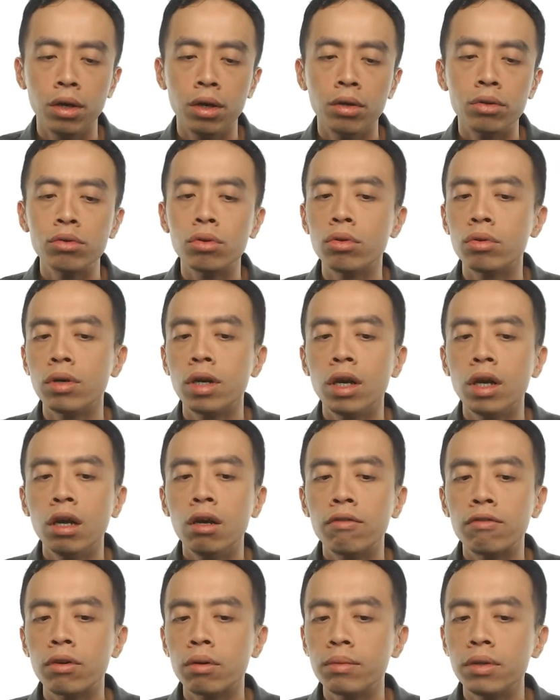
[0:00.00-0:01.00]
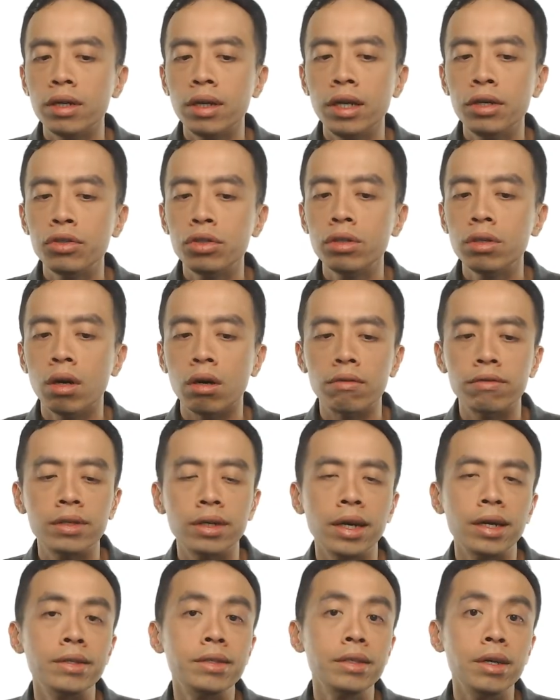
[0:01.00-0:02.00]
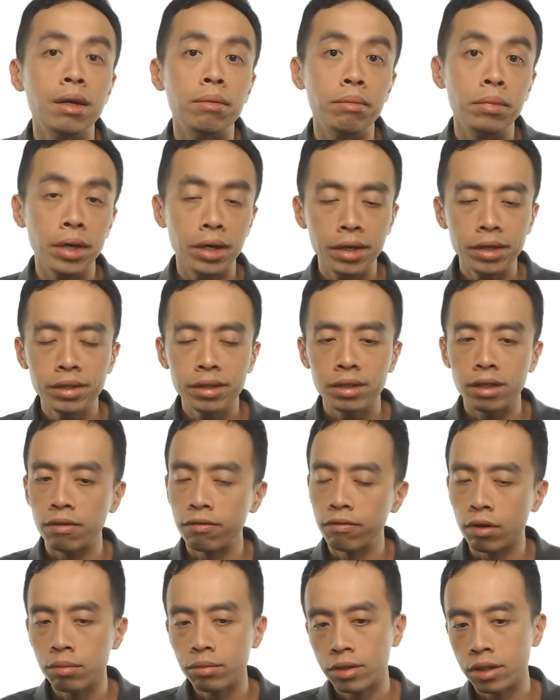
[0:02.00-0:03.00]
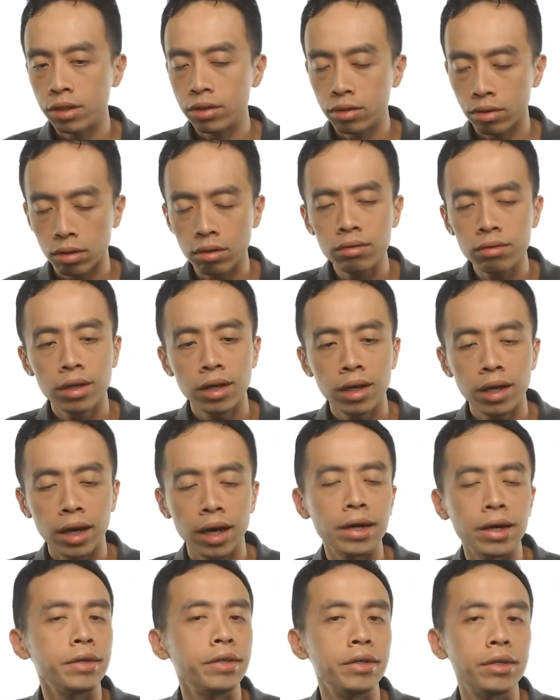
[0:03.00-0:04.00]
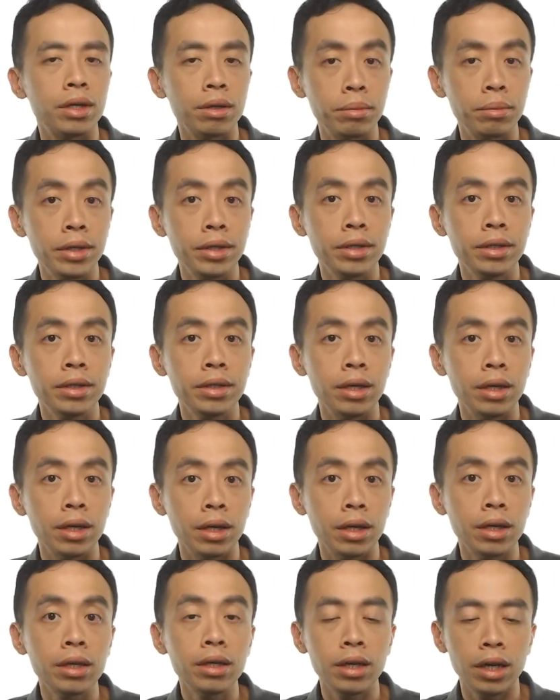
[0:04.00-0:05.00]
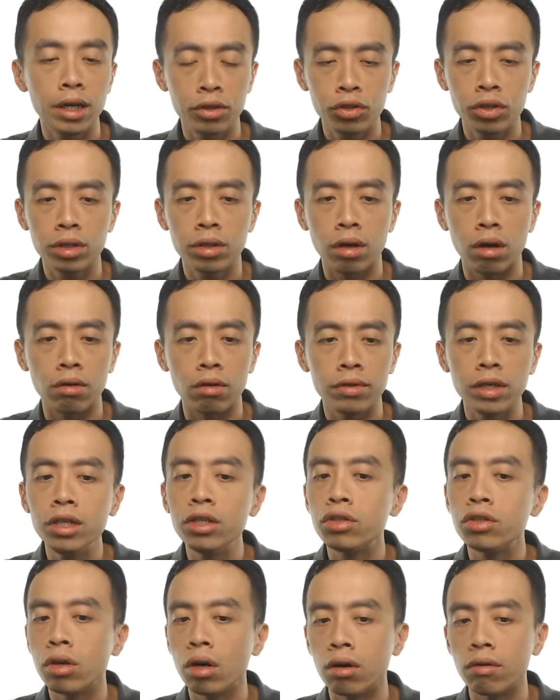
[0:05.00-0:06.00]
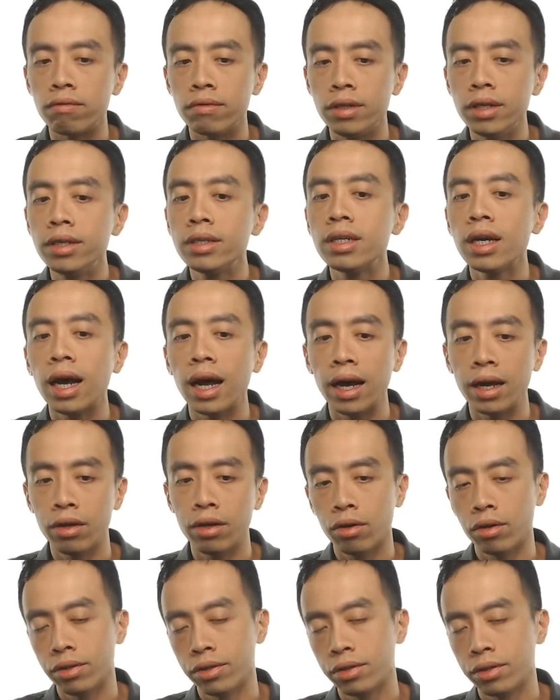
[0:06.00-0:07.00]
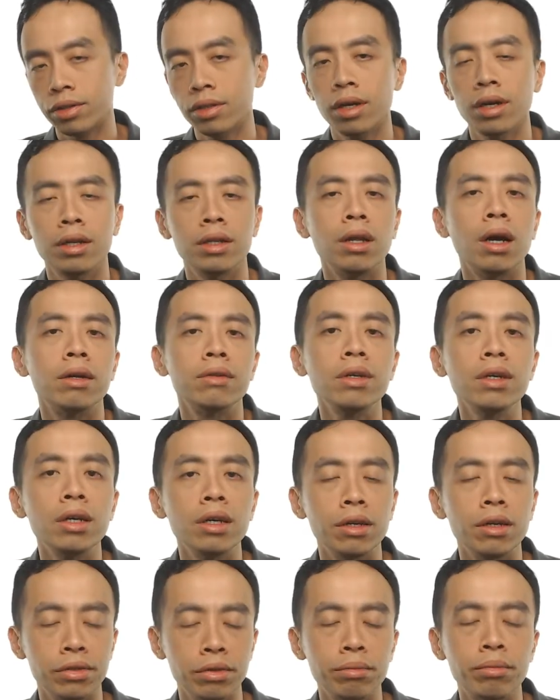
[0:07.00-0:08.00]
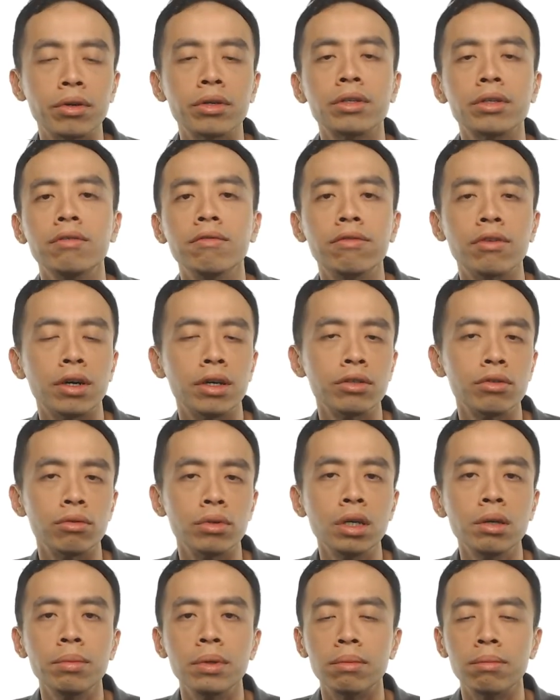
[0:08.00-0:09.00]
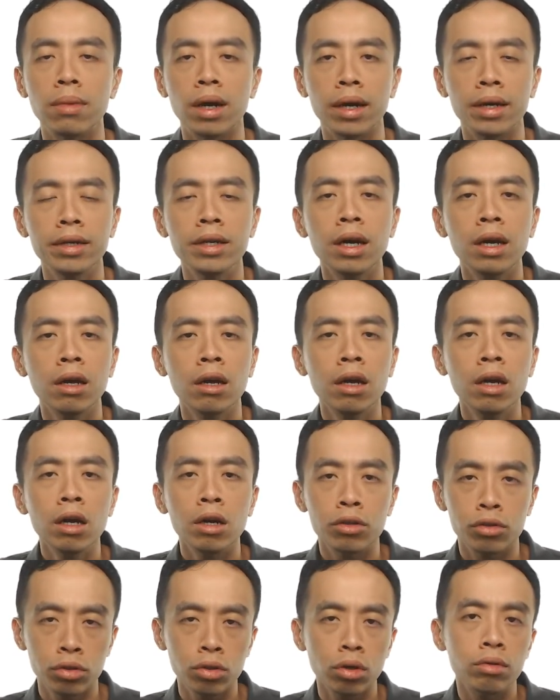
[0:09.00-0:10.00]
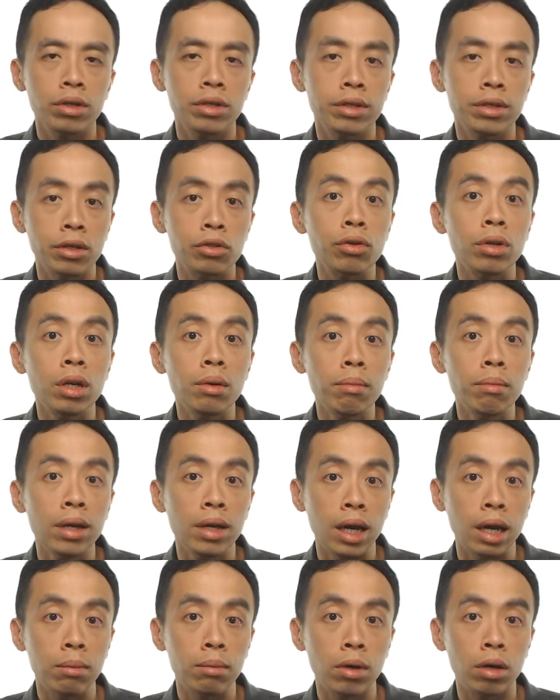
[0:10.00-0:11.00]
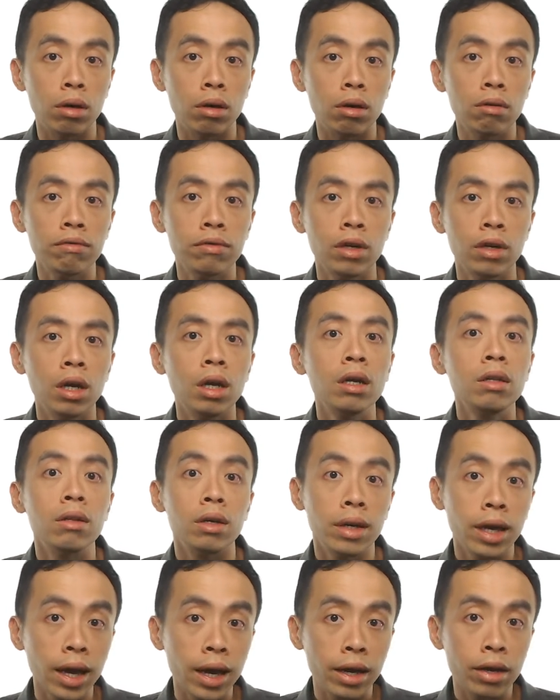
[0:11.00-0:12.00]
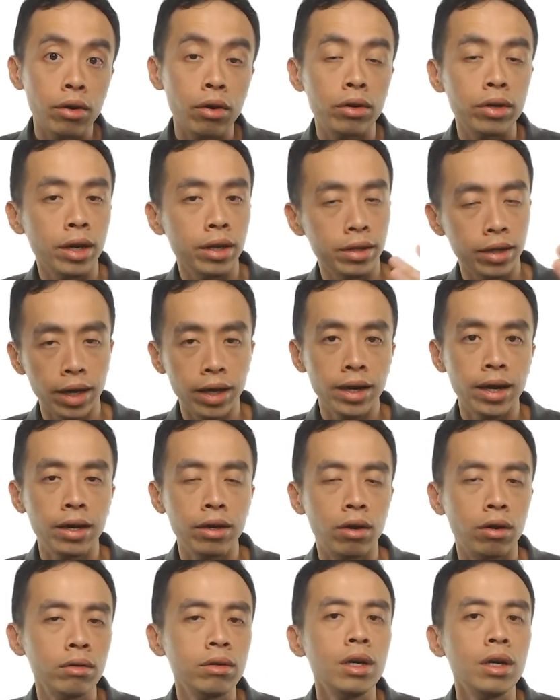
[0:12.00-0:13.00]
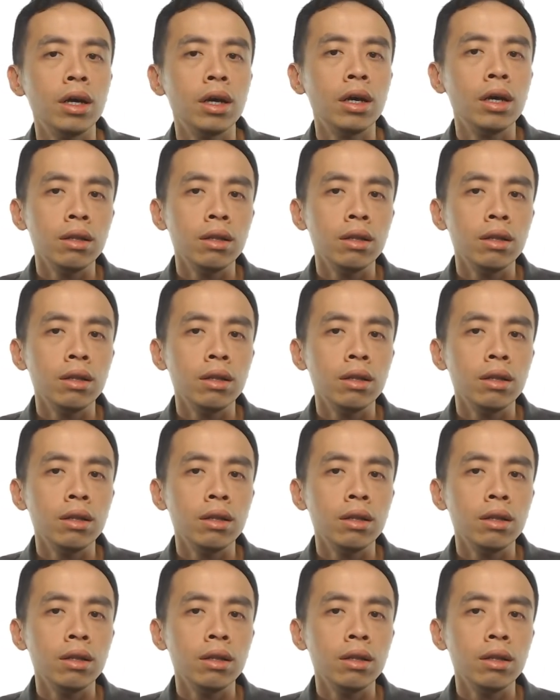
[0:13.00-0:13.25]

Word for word: So from the nature of the acid and base that forms this salt, I can determine the nature of each of these ions. Now I think it is important for us to keep in mind, a salt is actually made up of the cation and the anion.